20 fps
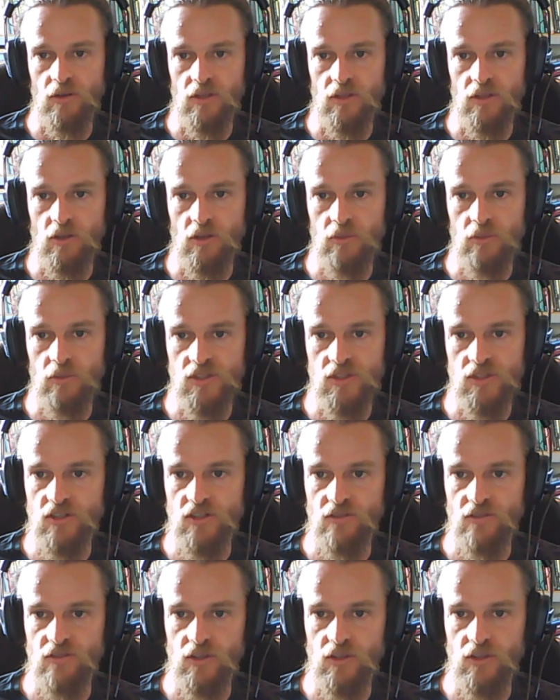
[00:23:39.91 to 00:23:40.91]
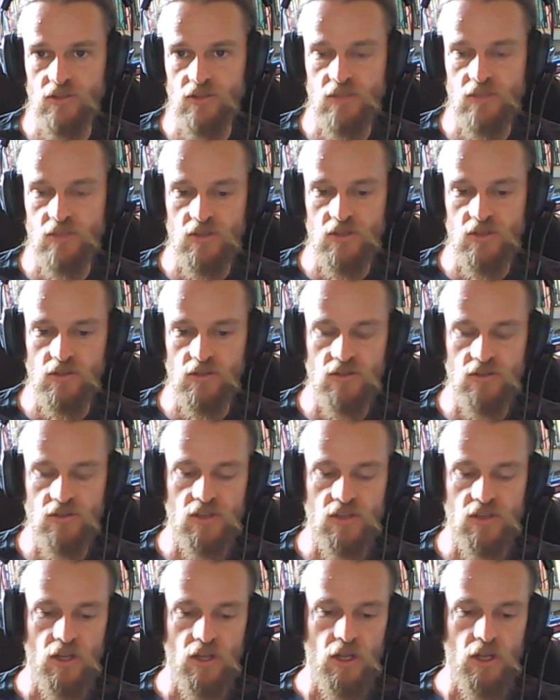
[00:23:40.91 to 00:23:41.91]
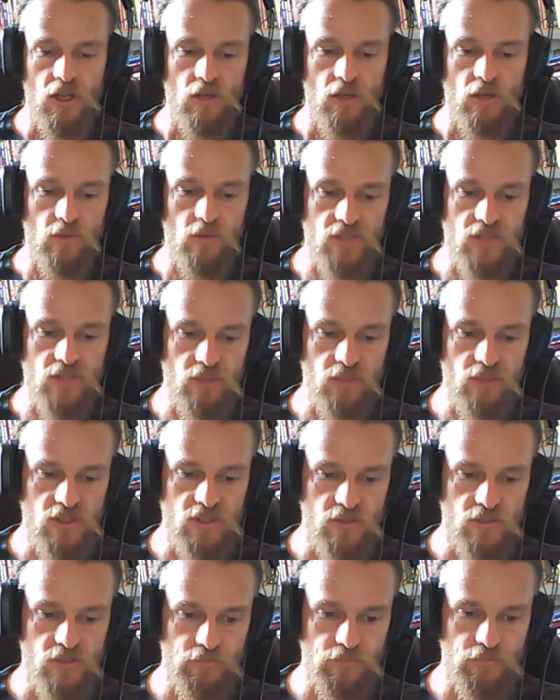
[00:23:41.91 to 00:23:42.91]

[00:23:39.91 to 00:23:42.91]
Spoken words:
the composition of the kill teams I use with demons.